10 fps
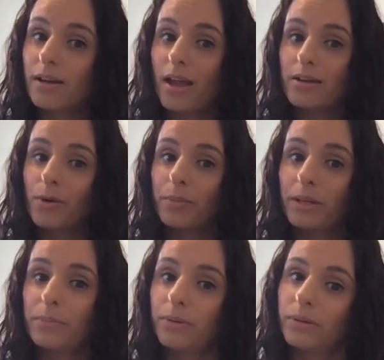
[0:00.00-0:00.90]
I know
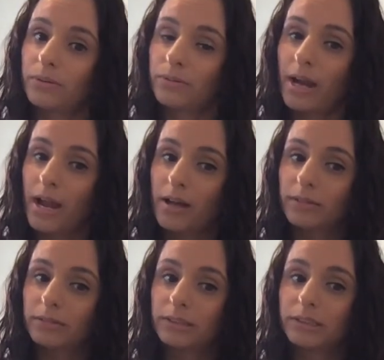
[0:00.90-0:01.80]
people
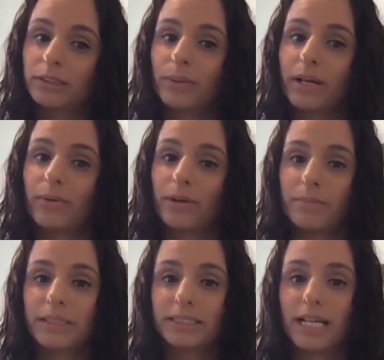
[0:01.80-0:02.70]
around, so I don't want to
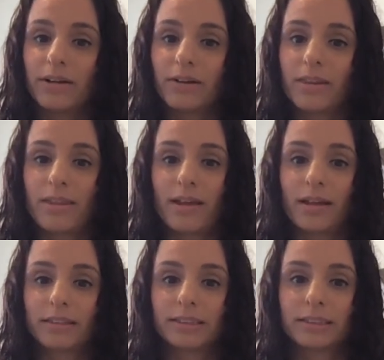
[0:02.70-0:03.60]
miss out on
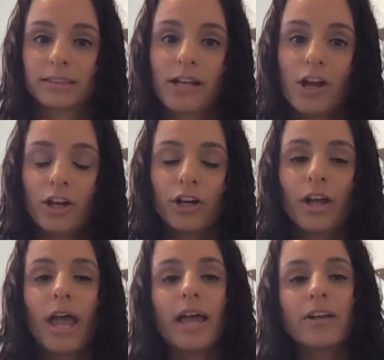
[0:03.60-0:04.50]
things.
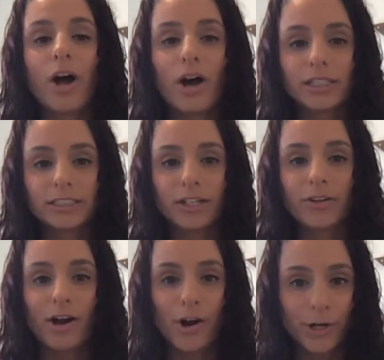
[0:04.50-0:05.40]
And also,
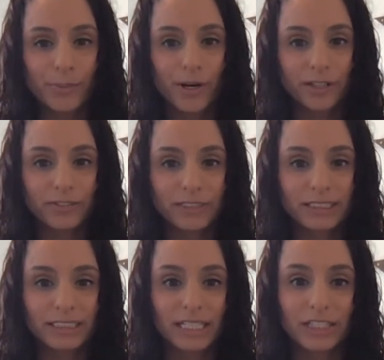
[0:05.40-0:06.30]
the hard part of
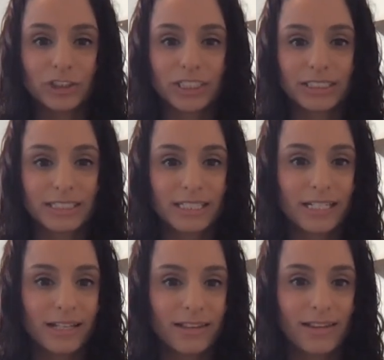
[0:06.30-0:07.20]
this stage is
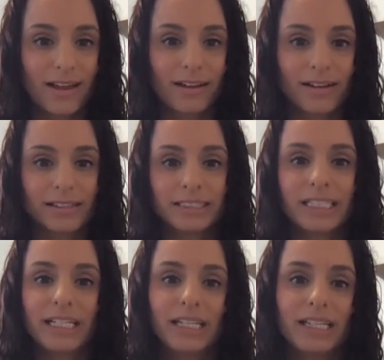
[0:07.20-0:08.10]
teething.
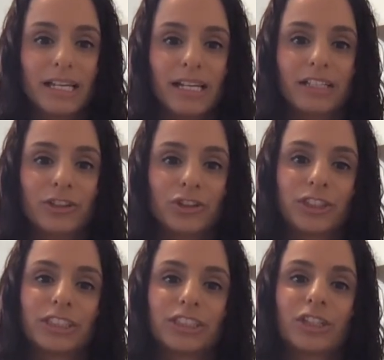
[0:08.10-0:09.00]
Teething
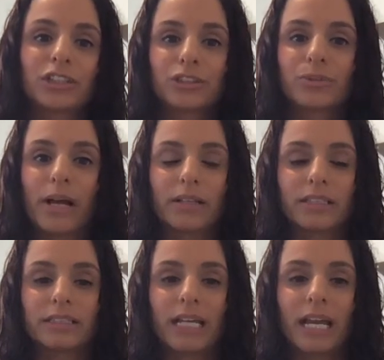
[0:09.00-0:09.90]
usually starts around
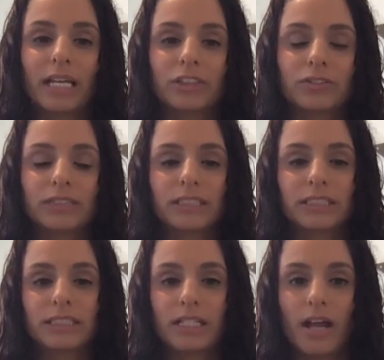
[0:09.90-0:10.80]
this age of
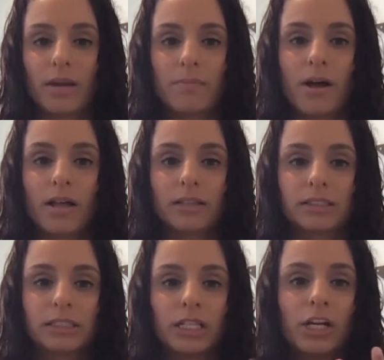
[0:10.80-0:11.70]
six to nine
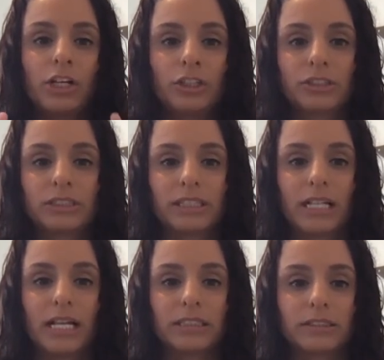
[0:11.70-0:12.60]
months. You'll see
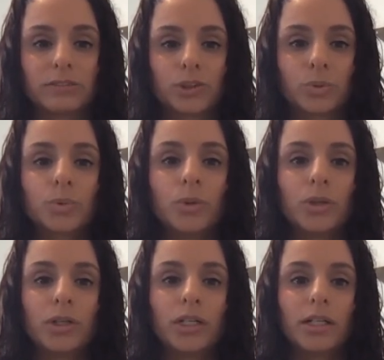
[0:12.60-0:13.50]
lots of
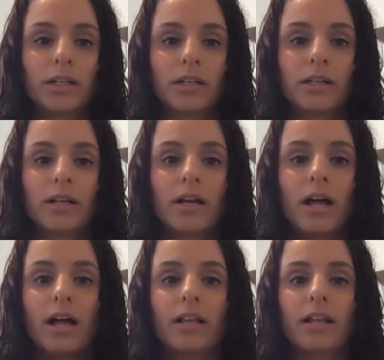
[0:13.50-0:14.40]
drool,
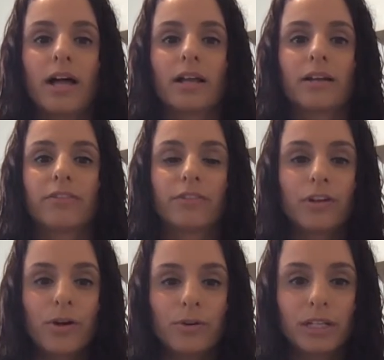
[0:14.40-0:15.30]
a lot of
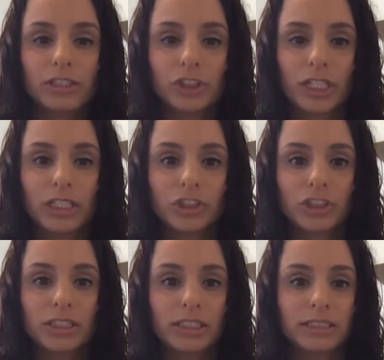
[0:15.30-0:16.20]
clothing
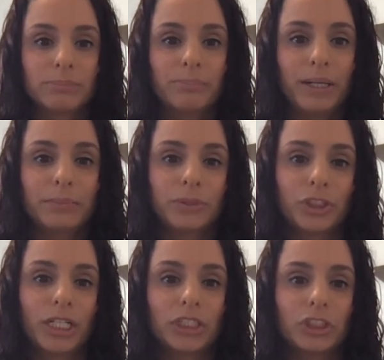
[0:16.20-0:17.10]
changes, bib
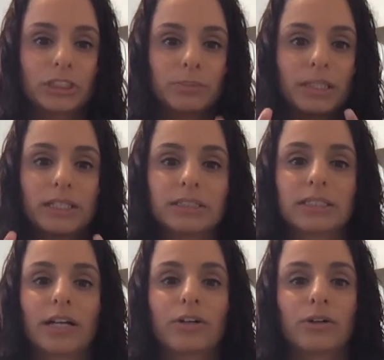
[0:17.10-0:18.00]
changes because
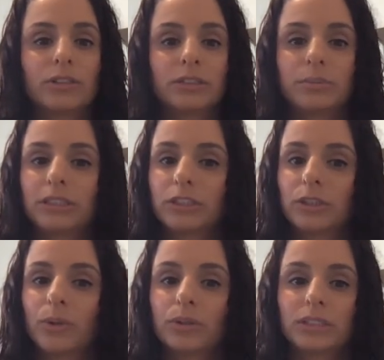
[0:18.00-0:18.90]
they are going to be
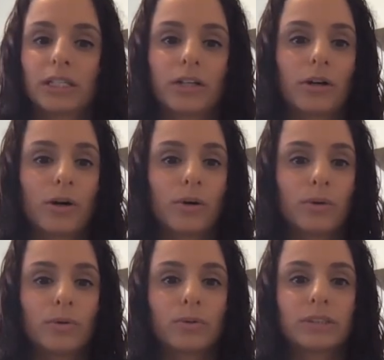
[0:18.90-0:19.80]
soaked in their
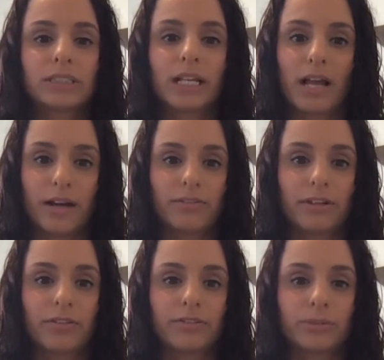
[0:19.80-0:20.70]
own
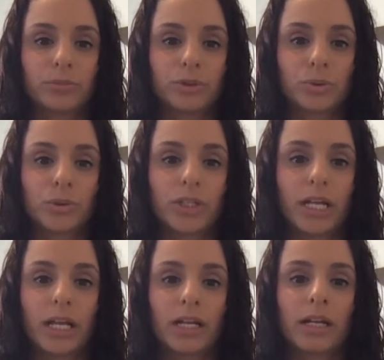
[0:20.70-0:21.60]
saliva from
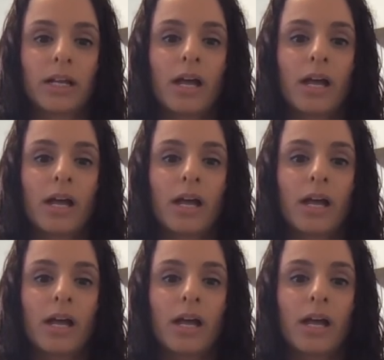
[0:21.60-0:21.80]
drooling.